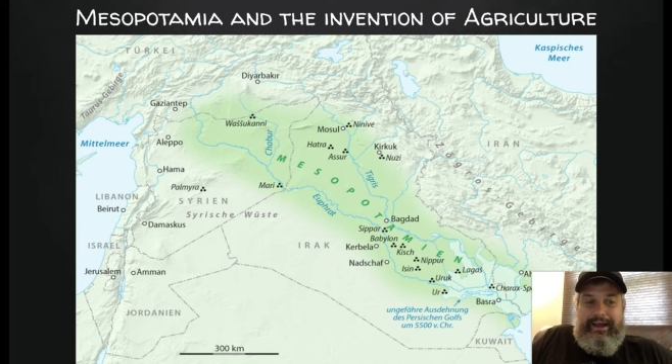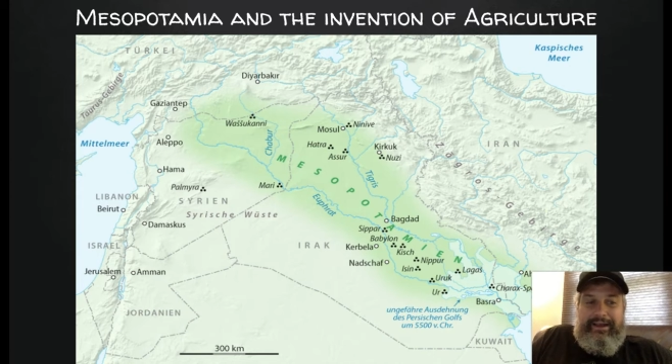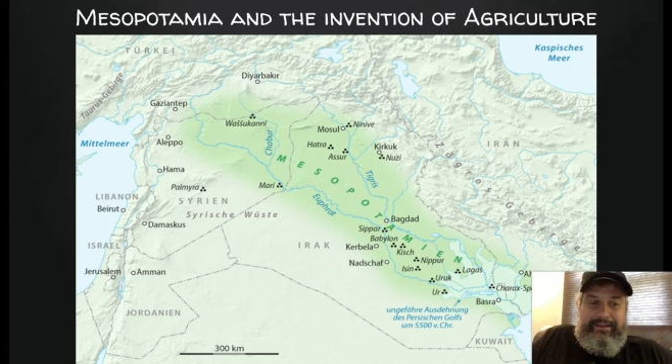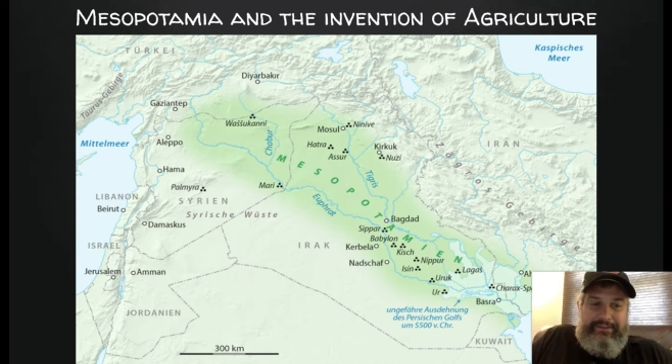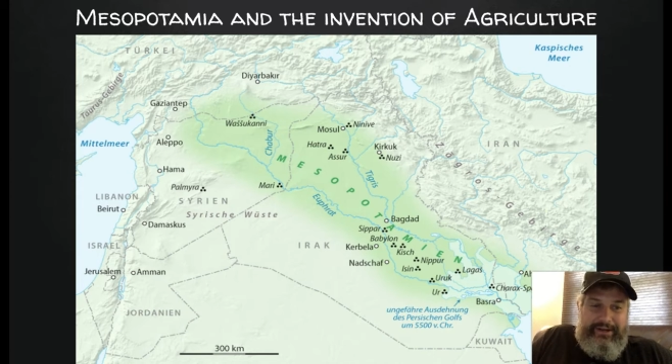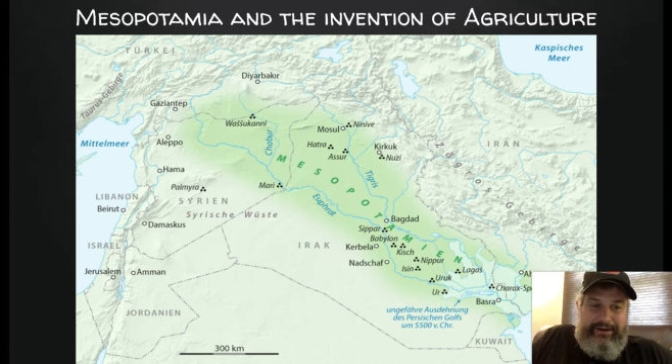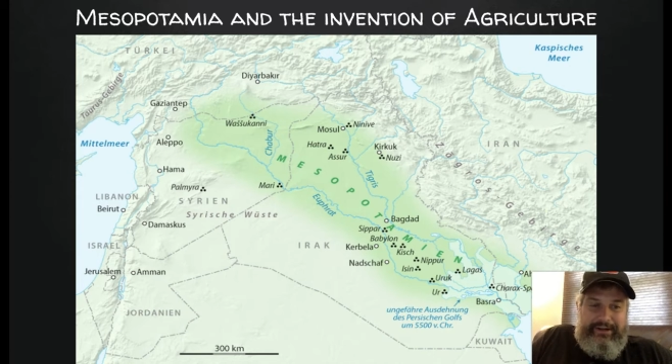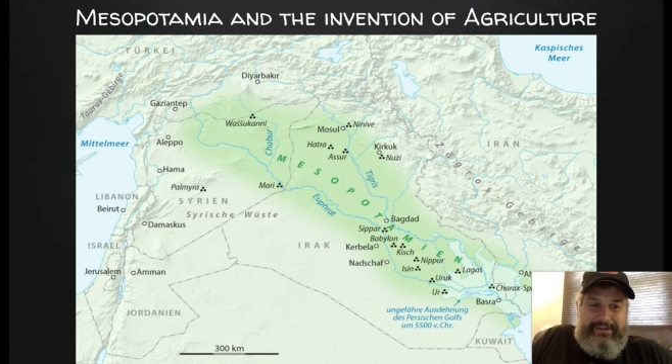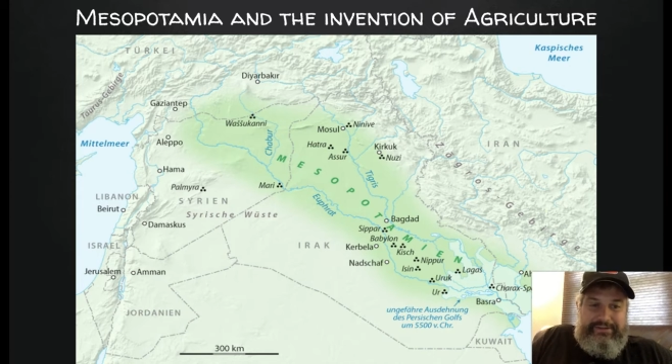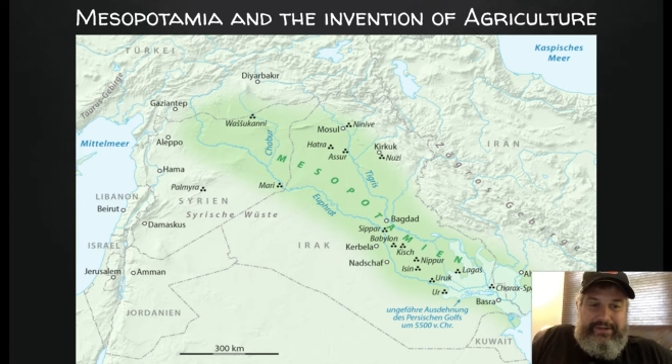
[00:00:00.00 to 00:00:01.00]

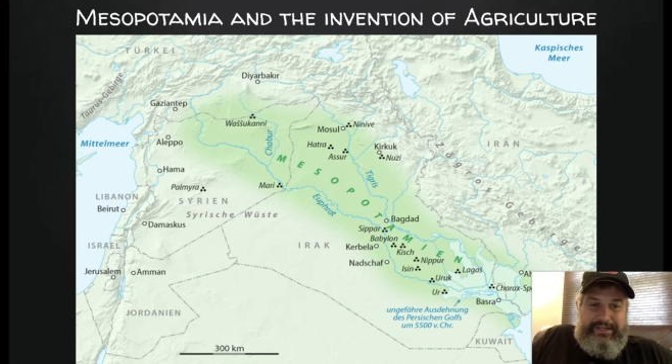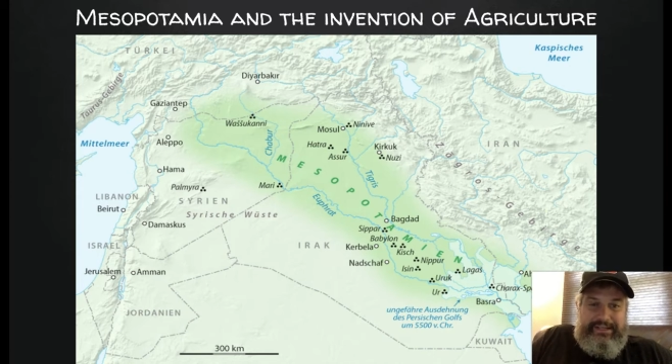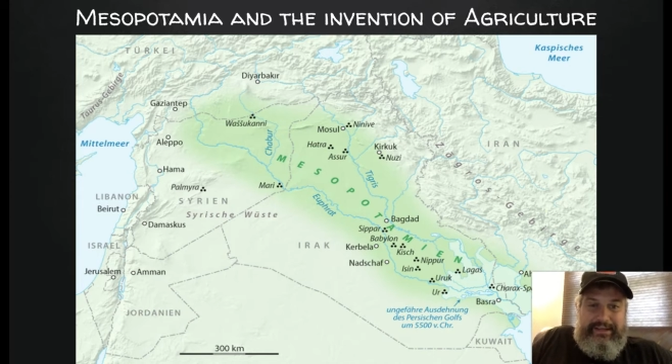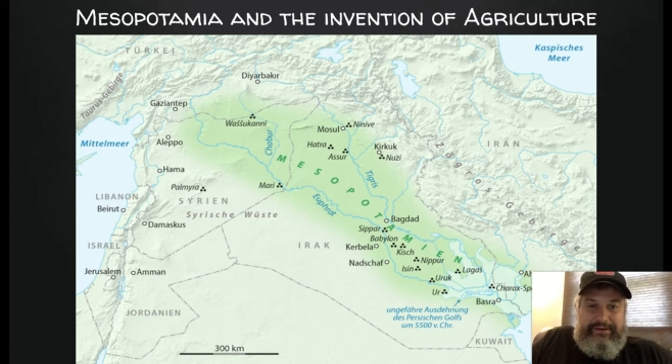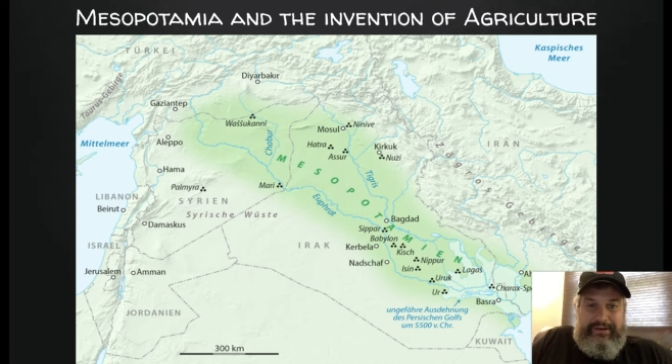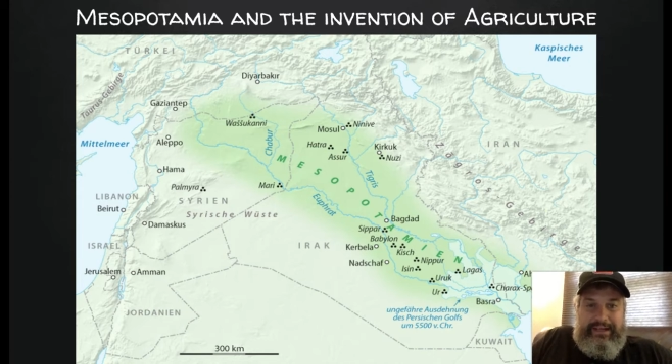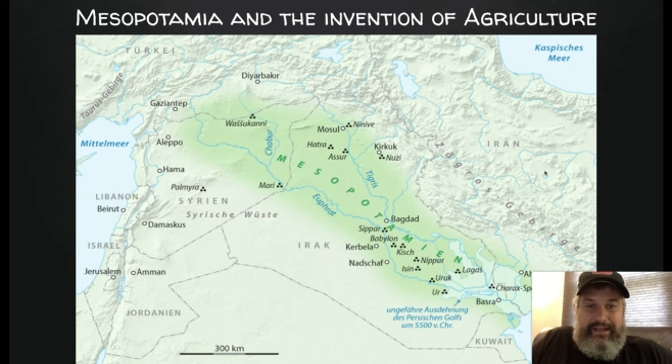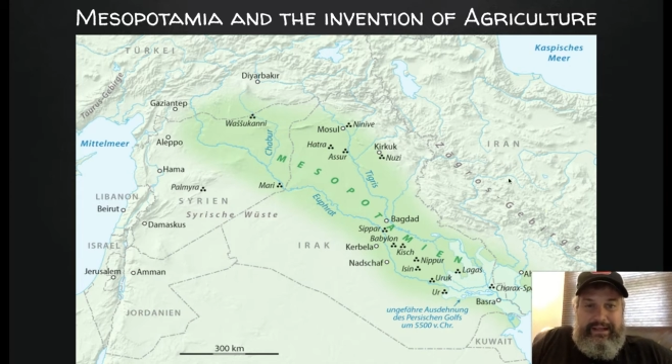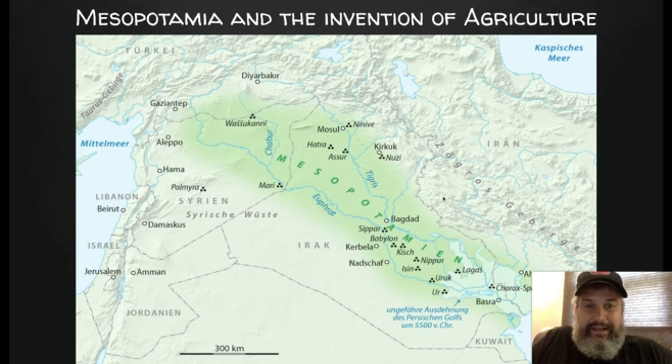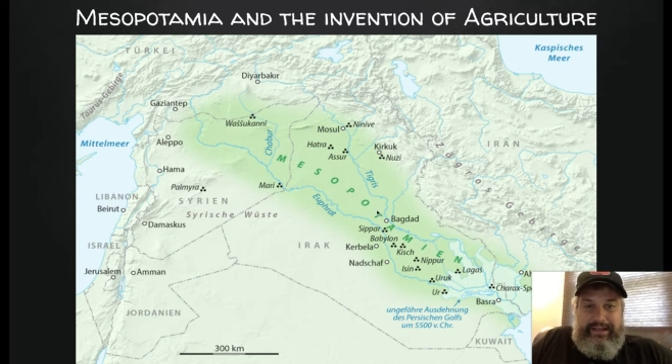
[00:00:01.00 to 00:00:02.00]
Yeah. There it is
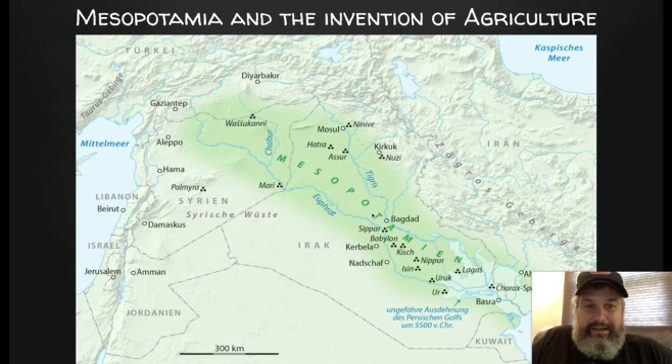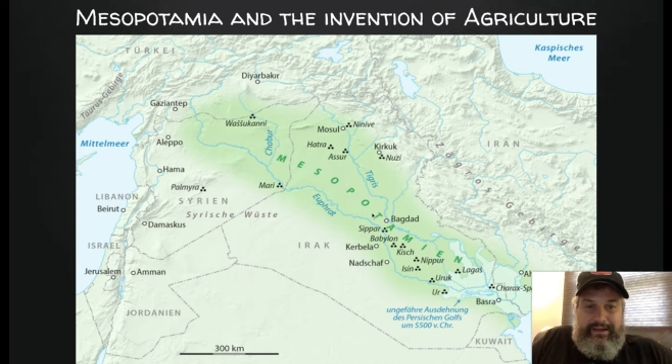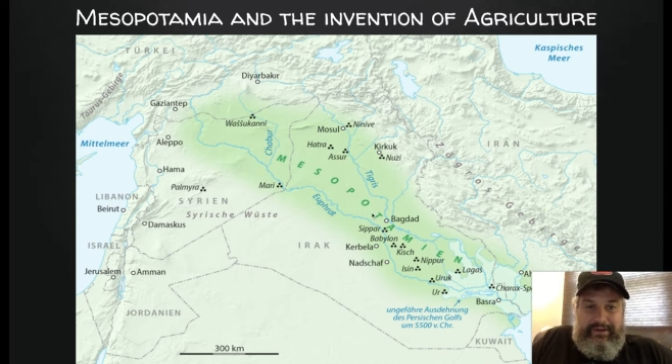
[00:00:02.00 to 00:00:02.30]
right there,